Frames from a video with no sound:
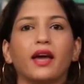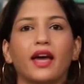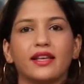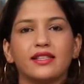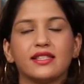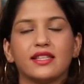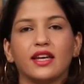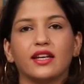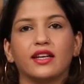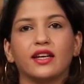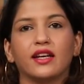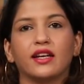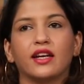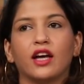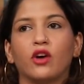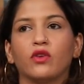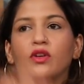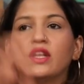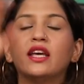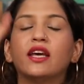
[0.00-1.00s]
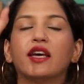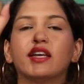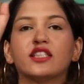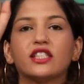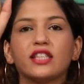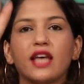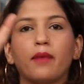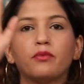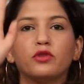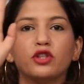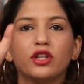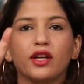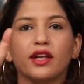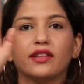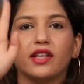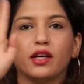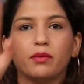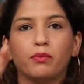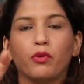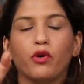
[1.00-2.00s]
cascading down. It's captured
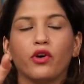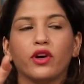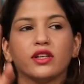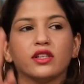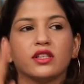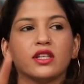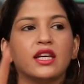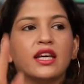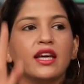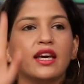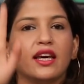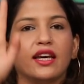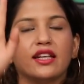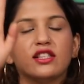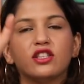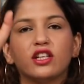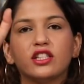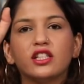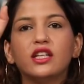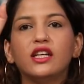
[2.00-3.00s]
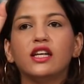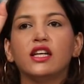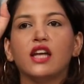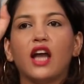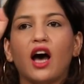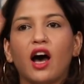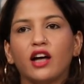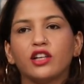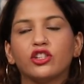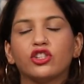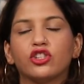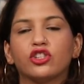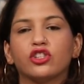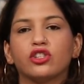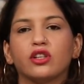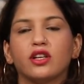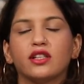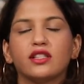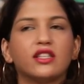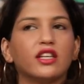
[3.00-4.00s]
at that point. It's
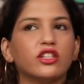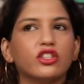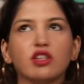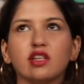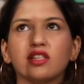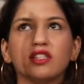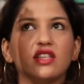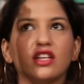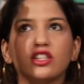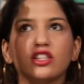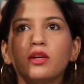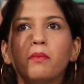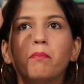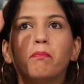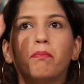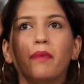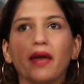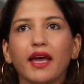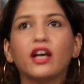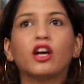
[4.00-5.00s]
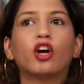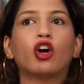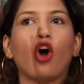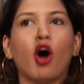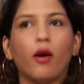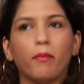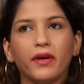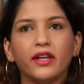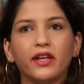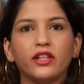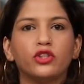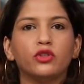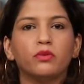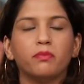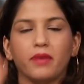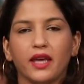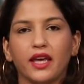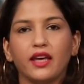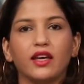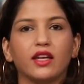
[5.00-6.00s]
such a big comment to
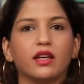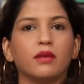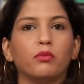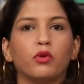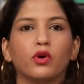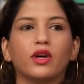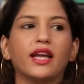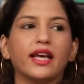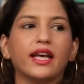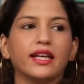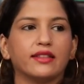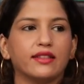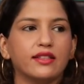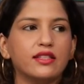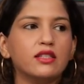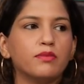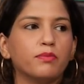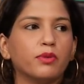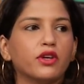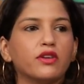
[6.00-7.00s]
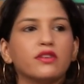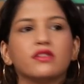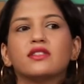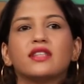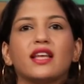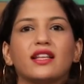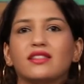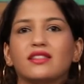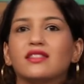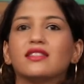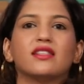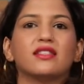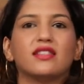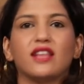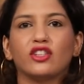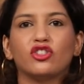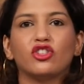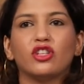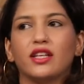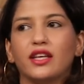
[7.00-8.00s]
make in a book like this, because that's
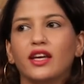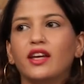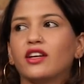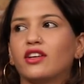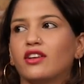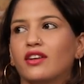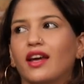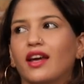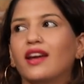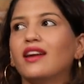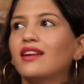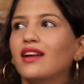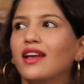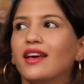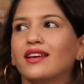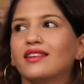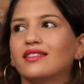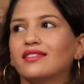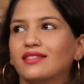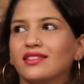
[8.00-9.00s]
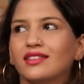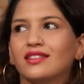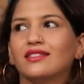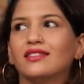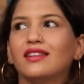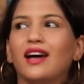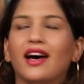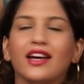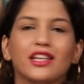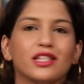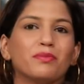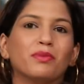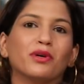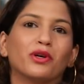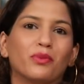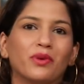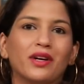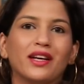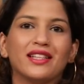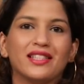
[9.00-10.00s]
essentially it, right? Like the
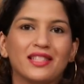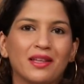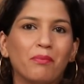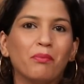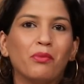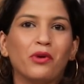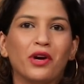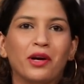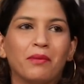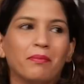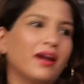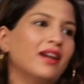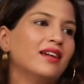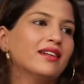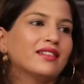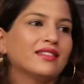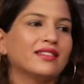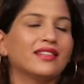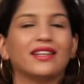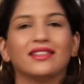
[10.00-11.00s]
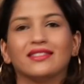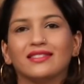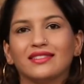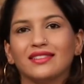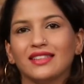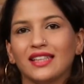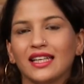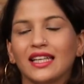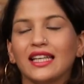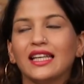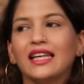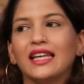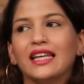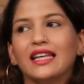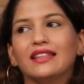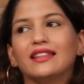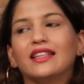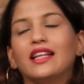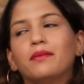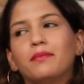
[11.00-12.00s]
iceberg will at some point melt and then
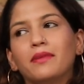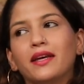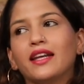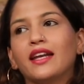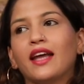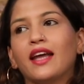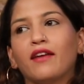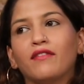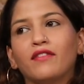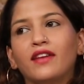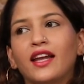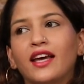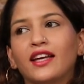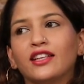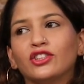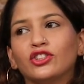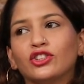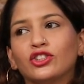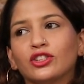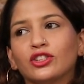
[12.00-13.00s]
there'll be an avalanche.